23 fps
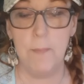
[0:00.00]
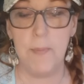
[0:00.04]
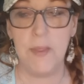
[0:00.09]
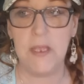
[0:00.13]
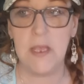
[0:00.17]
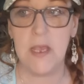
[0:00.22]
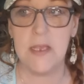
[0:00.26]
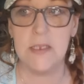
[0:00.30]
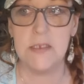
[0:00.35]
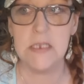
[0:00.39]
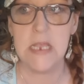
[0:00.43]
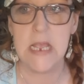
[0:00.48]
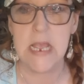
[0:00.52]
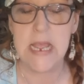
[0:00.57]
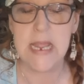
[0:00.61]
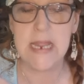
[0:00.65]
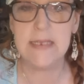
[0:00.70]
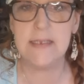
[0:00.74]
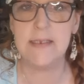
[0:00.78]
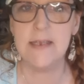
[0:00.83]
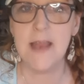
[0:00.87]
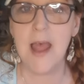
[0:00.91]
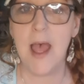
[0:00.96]
because
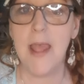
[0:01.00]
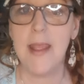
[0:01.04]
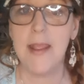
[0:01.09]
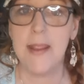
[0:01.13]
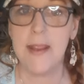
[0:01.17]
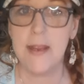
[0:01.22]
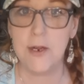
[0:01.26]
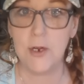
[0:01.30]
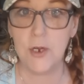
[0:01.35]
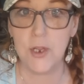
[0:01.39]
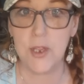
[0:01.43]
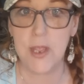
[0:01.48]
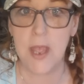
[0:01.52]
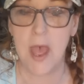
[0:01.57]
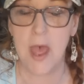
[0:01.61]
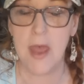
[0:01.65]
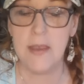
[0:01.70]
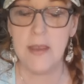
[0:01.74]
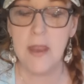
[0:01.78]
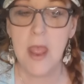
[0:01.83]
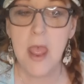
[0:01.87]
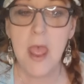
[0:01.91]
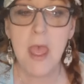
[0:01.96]
it's not here yet.